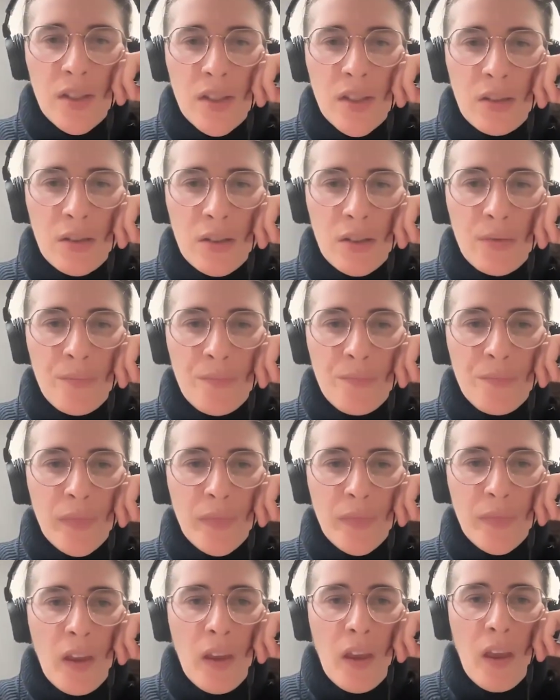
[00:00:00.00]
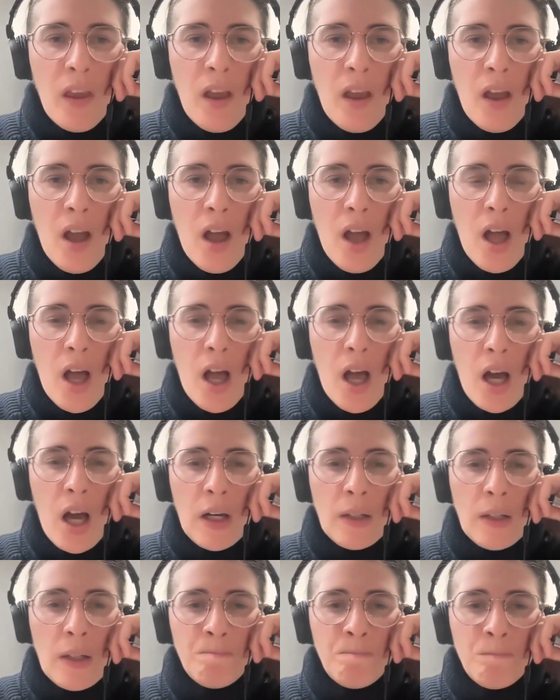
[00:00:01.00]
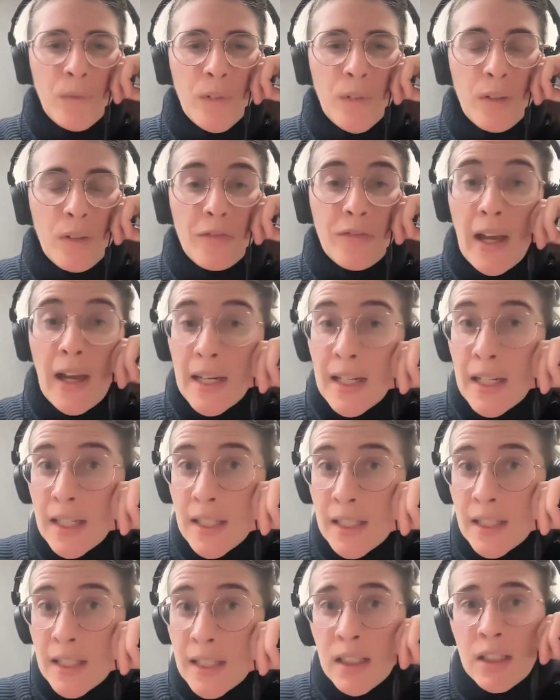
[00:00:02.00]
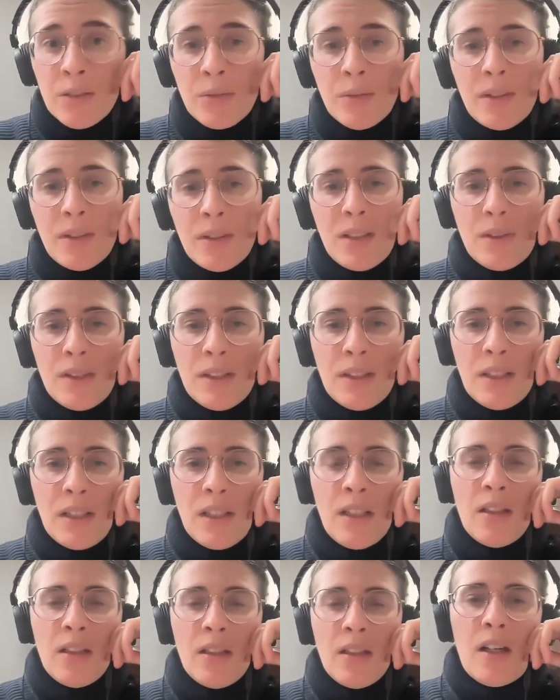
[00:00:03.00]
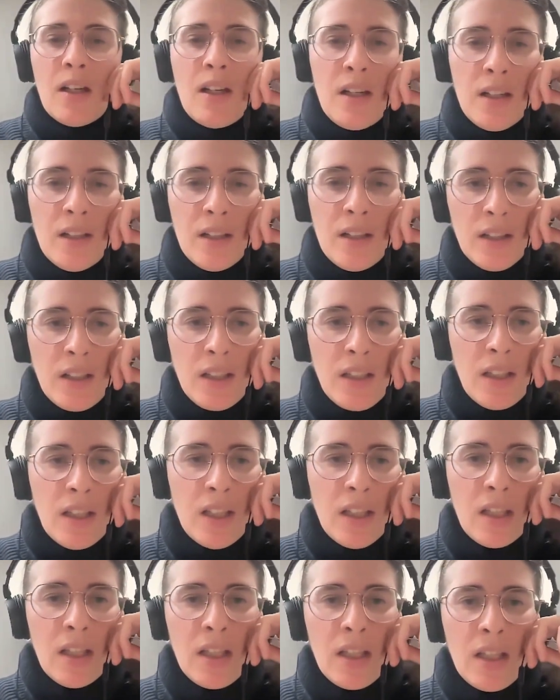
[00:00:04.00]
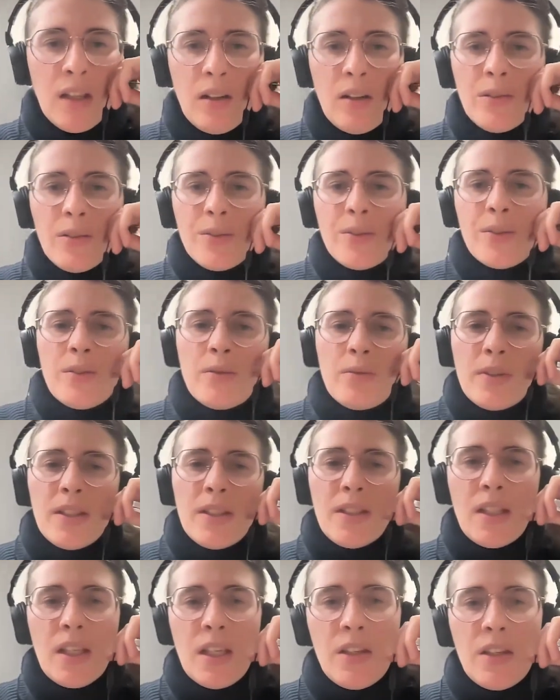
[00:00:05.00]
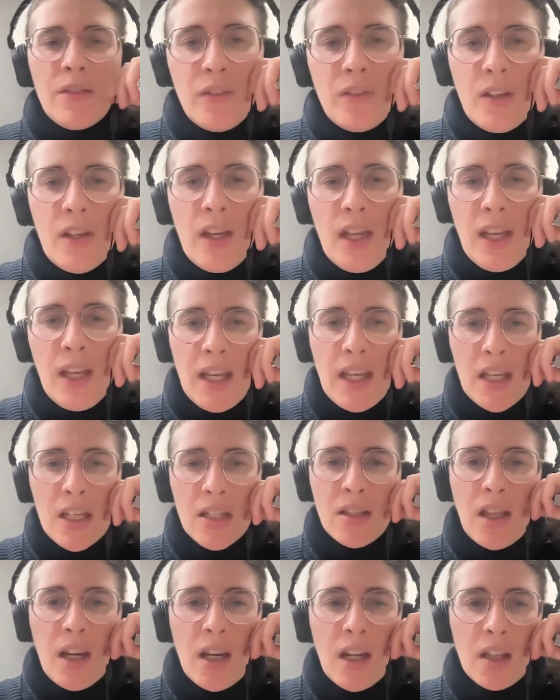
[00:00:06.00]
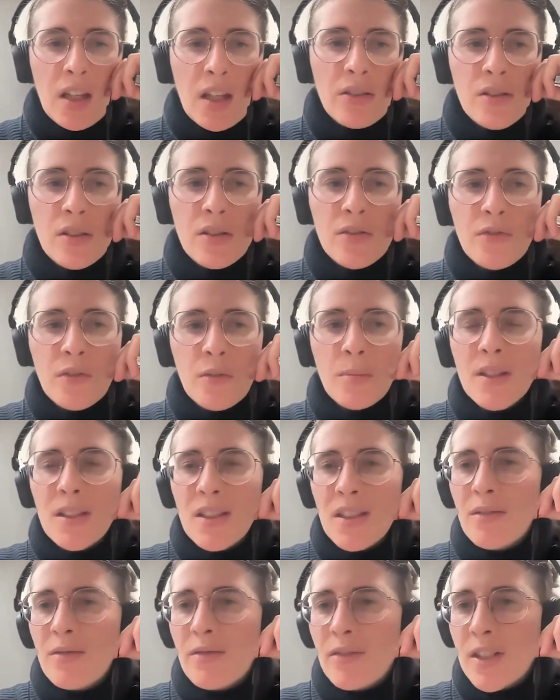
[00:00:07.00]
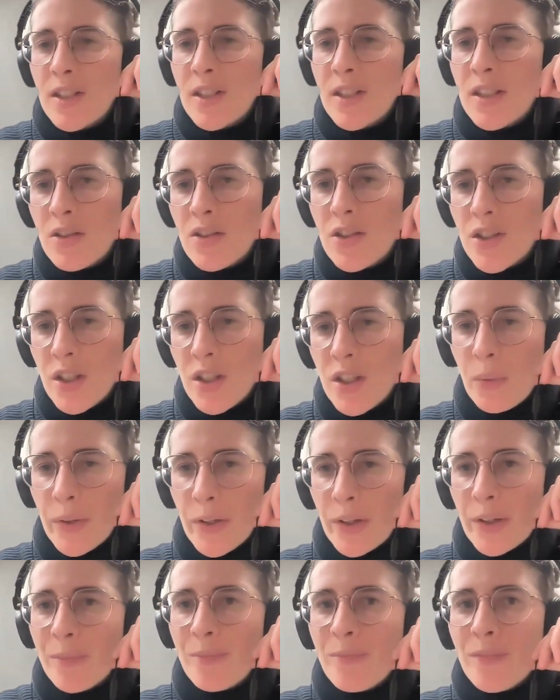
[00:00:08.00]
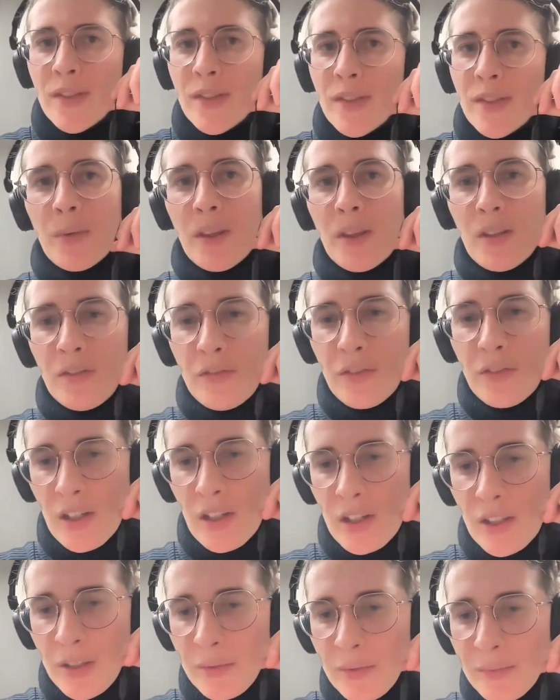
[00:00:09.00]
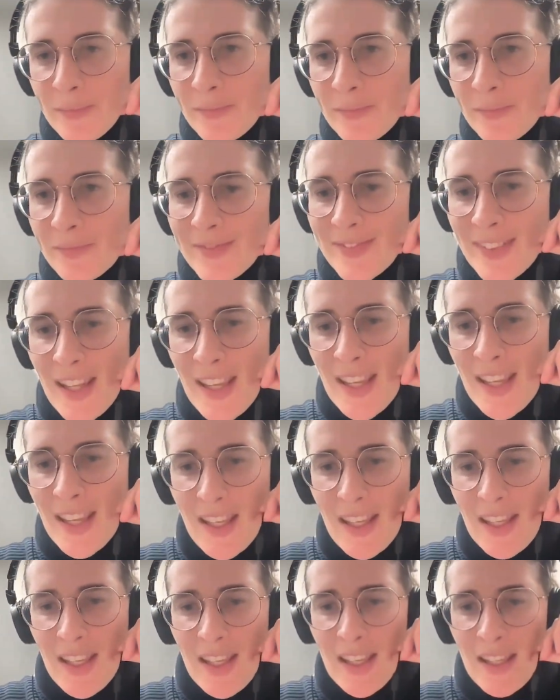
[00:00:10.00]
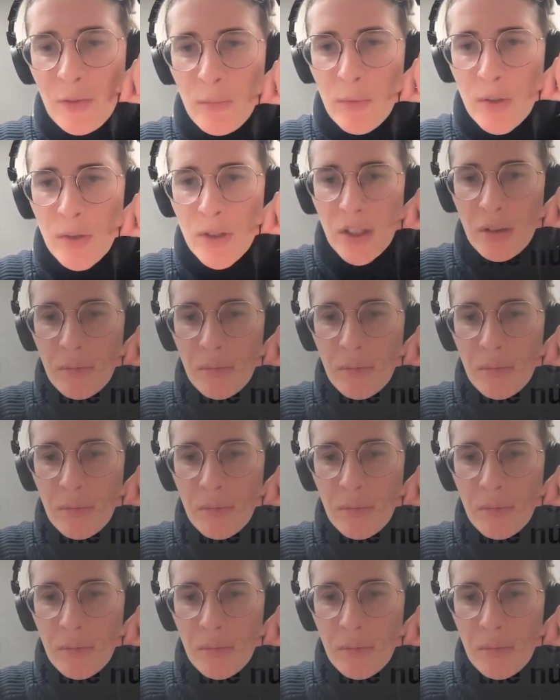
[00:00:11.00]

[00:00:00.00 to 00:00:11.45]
Center. Finally, in 2020, he also received the NIH Director's Transformative Research Award. So without further ado, Mitch